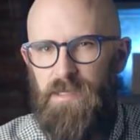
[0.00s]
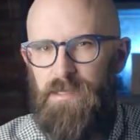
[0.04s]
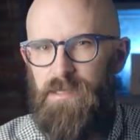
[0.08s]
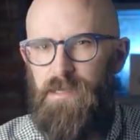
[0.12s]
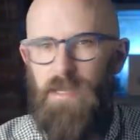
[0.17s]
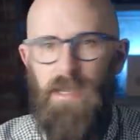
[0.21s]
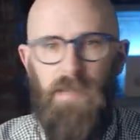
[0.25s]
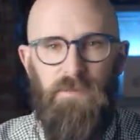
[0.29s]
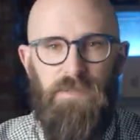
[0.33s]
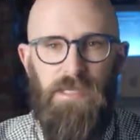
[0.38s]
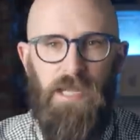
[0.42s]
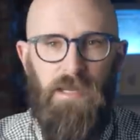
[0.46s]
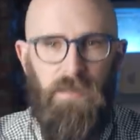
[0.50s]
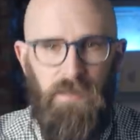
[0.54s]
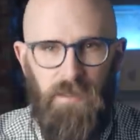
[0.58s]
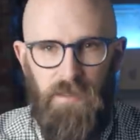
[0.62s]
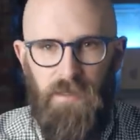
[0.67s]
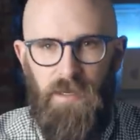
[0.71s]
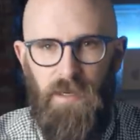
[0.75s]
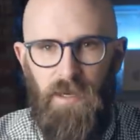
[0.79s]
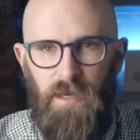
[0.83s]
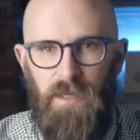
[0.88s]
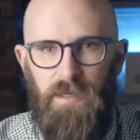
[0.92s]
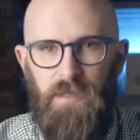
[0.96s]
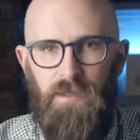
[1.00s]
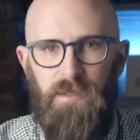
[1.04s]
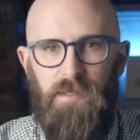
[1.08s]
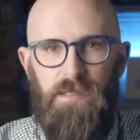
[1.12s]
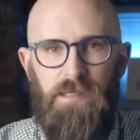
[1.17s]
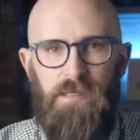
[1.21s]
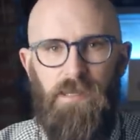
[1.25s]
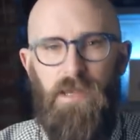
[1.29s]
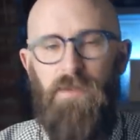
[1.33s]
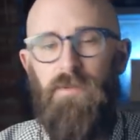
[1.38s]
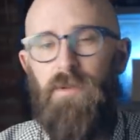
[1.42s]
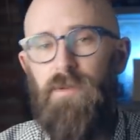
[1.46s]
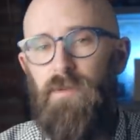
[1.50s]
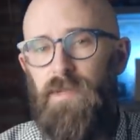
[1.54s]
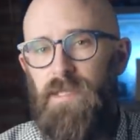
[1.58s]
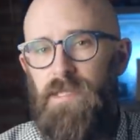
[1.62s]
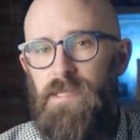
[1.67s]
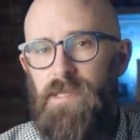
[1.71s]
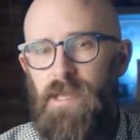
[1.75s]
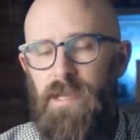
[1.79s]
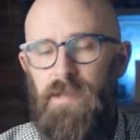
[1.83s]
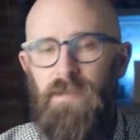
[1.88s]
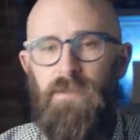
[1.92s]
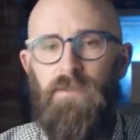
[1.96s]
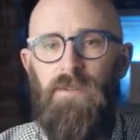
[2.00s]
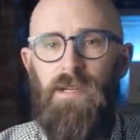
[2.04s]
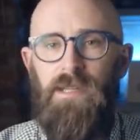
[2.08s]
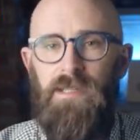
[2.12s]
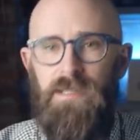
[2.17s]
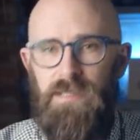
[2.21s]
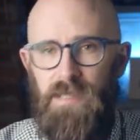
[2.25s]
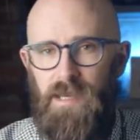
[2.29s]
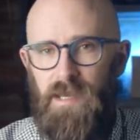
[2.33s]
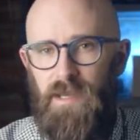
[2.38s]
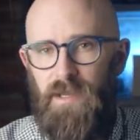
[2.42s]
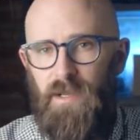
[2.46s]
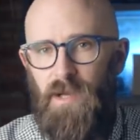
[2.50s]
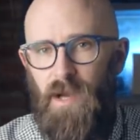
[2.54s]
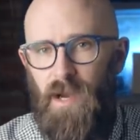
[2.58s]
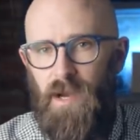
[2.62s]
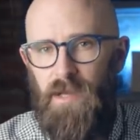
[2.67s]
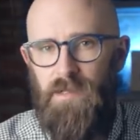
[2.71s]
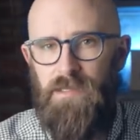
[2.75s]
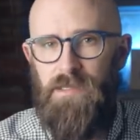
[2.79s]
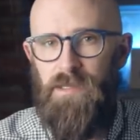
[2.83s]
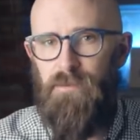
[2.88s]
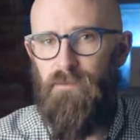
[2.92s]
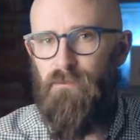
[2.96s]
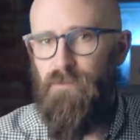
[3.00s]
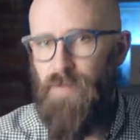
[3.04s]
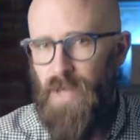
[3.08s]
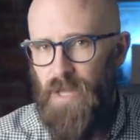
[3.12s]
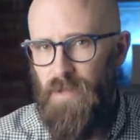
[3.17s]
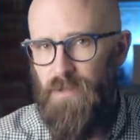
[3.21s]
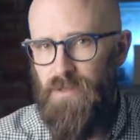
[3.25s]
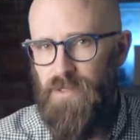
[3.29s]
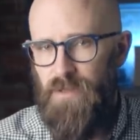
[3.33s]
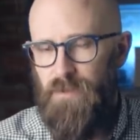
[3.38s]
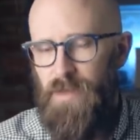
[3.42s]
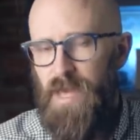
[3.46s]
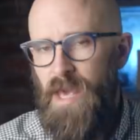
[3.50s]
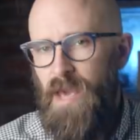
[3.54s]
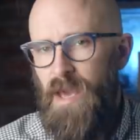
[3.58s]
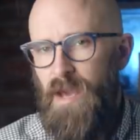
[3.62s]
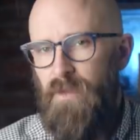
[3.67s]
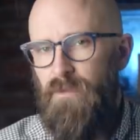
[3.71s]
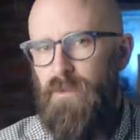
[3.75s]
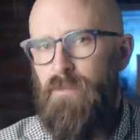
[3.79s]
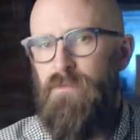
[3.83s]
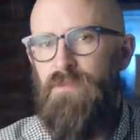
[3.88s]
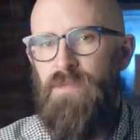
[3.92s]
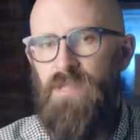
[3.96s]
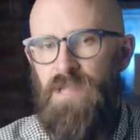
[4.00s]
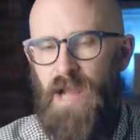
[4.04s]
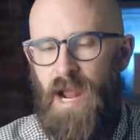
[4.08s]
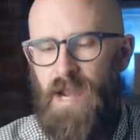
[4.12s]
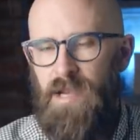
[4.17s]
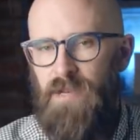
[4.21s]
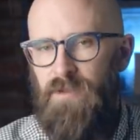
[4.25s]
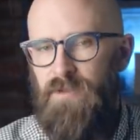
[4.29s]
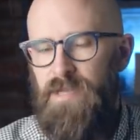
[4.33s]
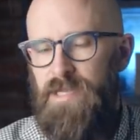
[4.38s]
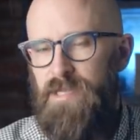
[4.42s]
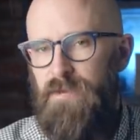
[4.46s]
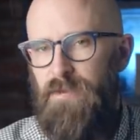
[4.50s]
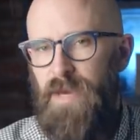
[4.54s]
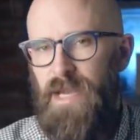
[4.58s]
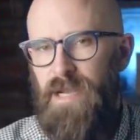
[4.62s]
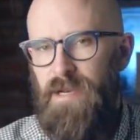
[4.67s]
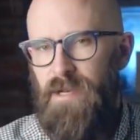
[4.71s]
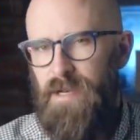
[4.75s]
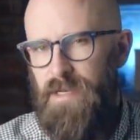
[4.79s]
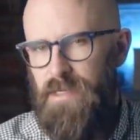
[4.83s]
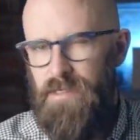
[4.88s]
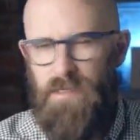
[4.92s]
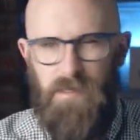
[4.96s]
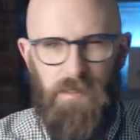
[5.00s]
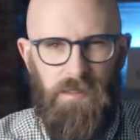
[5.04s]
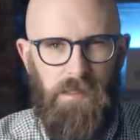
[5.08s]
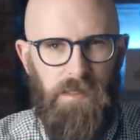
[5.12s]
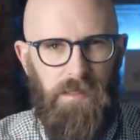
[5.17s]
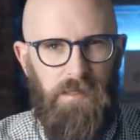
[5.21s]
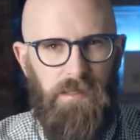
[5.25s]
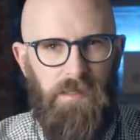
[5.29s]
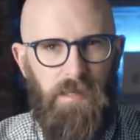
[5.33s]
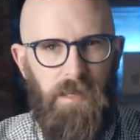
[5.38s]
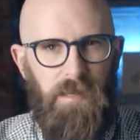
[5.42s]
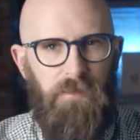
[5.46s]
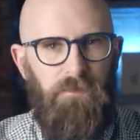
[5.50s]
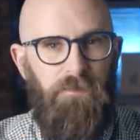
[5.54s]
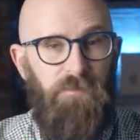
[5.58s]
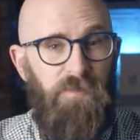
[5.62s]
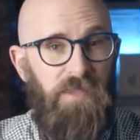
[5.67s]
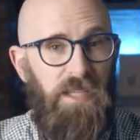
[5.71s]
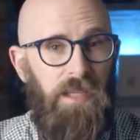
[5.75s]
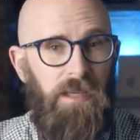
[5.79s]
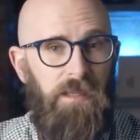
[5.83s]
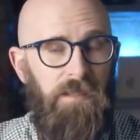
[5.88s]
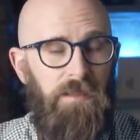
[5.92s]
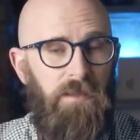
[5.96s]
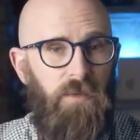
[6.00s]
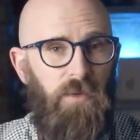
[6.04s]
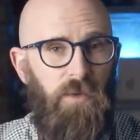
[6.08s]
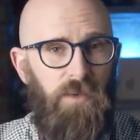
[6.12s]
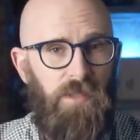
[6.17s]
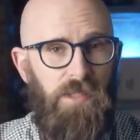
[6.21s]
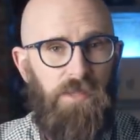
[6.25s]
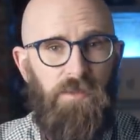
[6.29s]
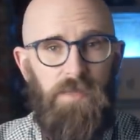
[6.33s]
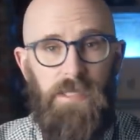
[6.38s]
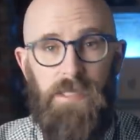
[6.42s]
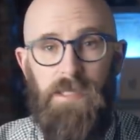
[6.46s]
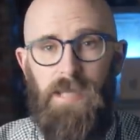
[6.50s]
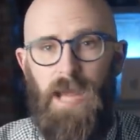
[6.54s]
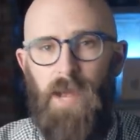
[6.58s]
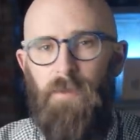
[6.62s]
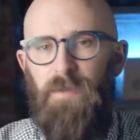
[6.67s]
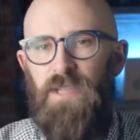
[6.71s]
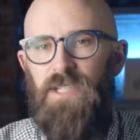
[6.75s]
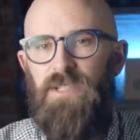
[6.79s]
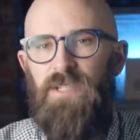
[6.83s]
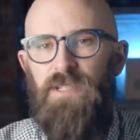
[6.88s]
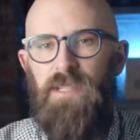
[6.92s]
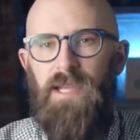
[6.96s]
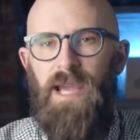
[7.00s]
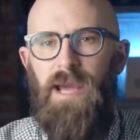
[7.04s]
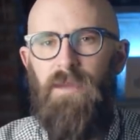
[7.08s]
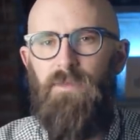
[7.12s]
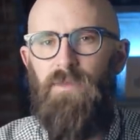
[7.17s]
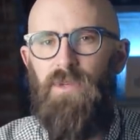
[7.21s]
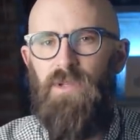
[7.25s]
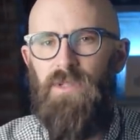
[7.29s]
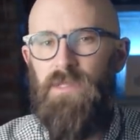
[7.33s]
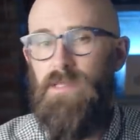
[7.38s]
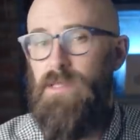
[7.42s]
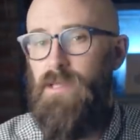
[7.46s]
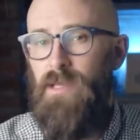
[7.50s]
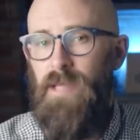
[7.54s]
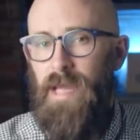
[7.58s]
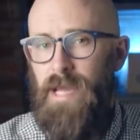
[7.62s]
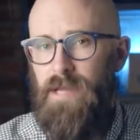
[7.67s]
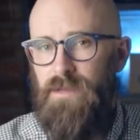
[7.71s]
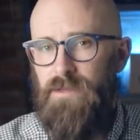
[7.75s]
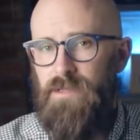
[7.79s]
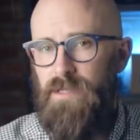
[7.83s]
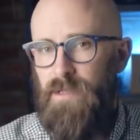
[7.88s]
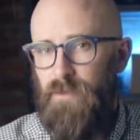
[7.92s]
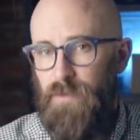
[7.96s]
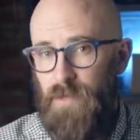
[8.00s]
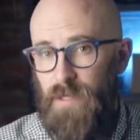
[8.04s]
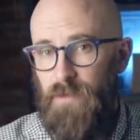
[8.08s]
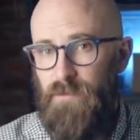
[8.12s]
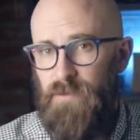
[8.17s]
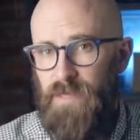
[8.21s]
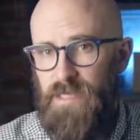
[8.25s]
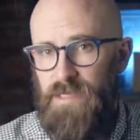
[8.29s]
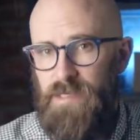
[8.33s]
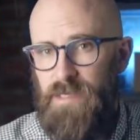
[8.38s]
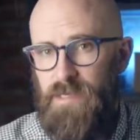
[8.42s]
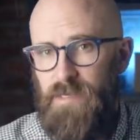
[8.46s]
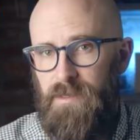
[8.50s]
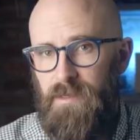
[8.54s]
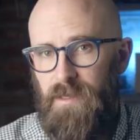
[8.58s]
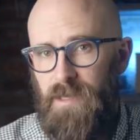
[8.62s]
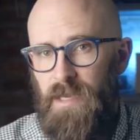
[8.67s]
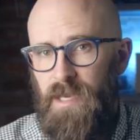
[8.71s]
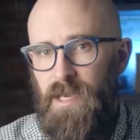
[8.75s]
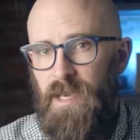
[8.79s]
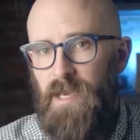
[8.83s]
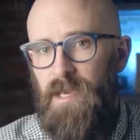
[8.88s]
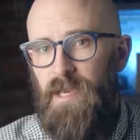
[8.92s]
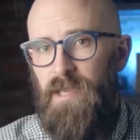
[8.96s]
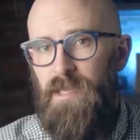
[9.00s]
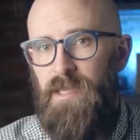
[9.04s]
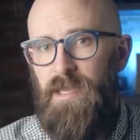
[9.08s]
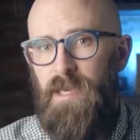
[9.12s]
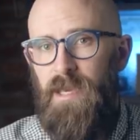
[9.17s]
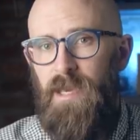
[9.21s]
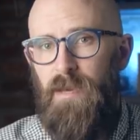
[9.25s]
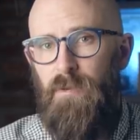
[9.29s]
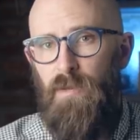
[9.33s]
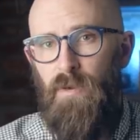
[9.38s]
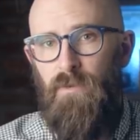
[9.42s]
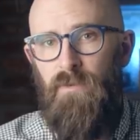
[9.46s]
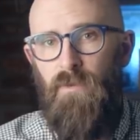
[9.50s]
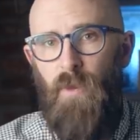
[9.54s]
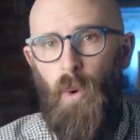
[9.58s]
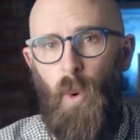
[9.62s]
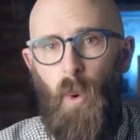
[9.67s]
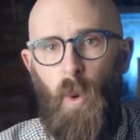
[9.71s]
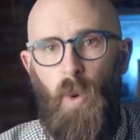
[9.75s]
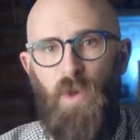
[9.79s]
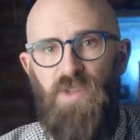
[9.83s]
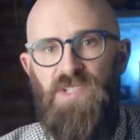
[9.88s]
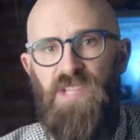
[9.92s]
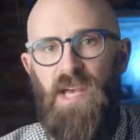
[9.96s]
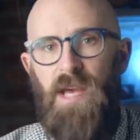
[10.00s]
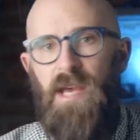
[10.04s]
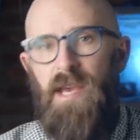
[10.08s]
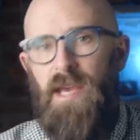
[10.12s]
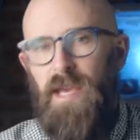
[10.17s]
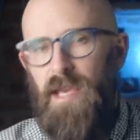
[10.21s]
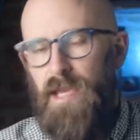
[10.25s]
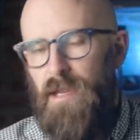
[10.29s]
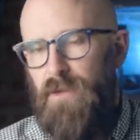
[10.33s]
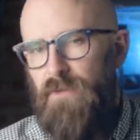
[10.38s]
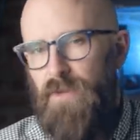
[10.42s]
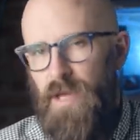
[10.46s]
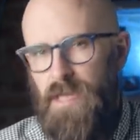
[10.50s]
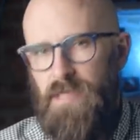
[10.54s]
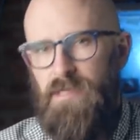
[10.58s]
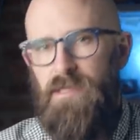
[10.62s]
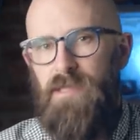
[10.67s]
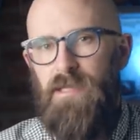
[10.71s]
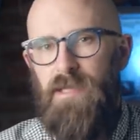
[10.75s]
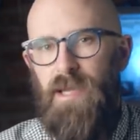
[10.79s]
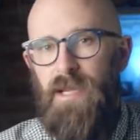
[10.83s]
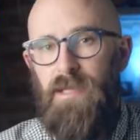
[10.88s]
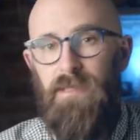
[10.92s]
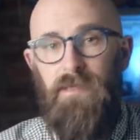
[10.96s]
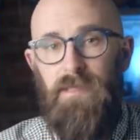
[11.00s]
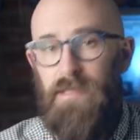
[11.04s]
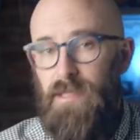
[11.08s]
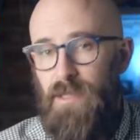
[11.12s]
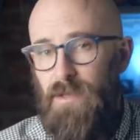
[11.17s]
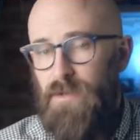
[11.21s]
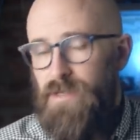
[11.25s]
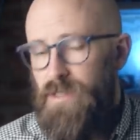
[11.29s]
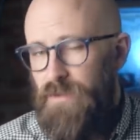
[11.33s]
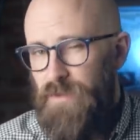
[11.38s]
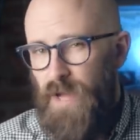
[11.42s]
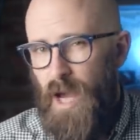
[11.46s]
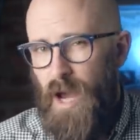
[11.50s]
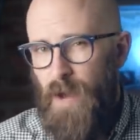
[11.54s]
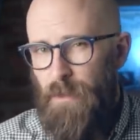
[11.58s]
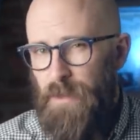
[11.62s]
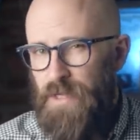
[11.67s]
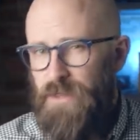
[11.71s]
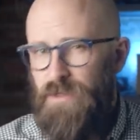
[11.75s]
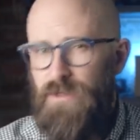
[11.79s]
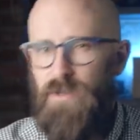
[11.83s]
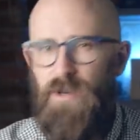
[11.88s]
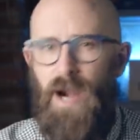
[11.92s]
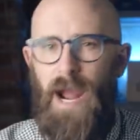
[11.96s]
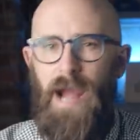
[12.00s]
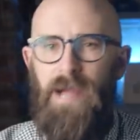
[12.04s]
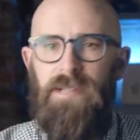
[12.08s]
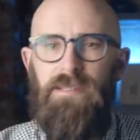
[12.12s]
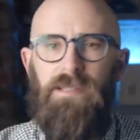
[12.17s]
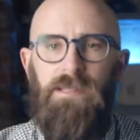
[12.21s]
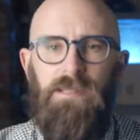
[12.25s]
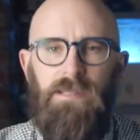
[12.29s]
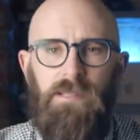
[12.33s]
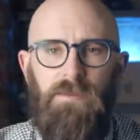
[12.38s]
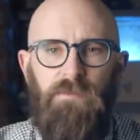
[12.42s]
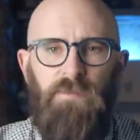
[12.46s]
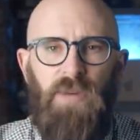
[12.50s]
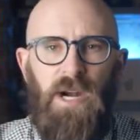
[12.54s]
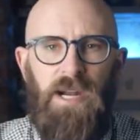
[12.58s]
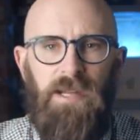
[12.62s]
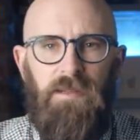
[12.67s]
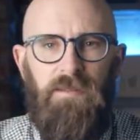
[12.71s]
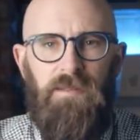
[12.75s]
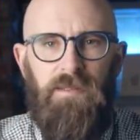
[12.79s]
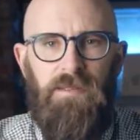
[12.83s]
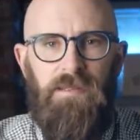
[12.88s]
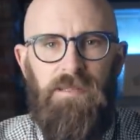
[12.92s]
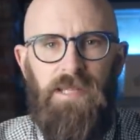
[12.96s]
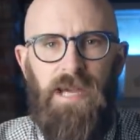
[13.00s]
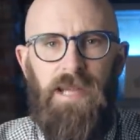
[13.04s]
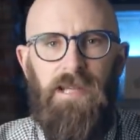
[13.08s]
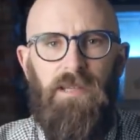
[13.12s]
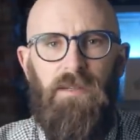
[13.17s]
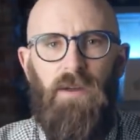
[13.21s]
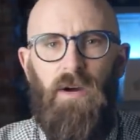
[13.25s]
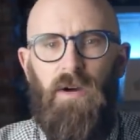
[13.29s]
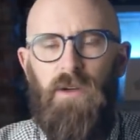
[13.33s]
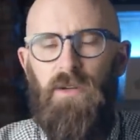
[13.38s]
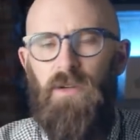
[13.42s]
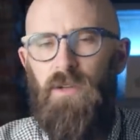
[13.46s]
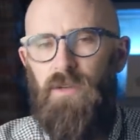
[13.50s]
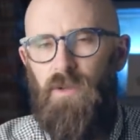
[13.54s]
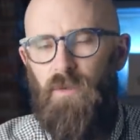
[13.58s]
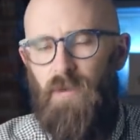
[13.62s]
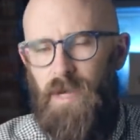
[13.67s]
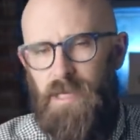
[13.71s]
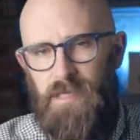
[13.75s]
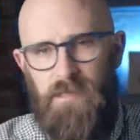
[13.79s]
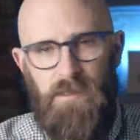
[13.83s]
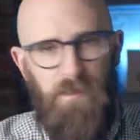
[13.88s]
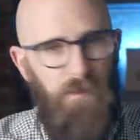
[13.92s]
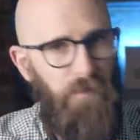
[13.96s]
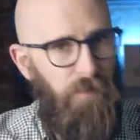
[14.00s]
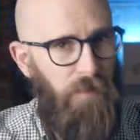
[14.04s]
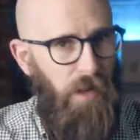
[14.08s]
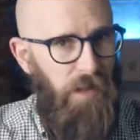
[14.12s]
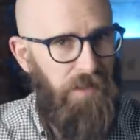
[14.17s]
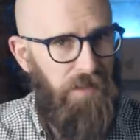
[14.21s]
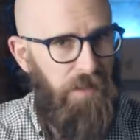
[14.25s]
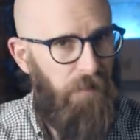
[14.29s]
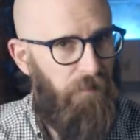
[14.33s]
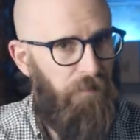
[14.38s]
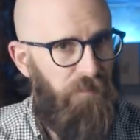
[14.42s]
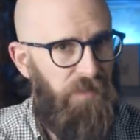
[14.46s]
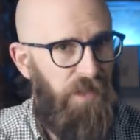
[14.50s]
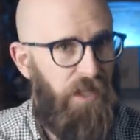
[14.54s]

as a Lieutenant Colonel, serving with the 2nd Grenadier Guards in Belgium from January to May 1916. He had also established the Admiral's Landship Committee the year before to investigate the use of armoured tractors to break the deadlock on the Western Front.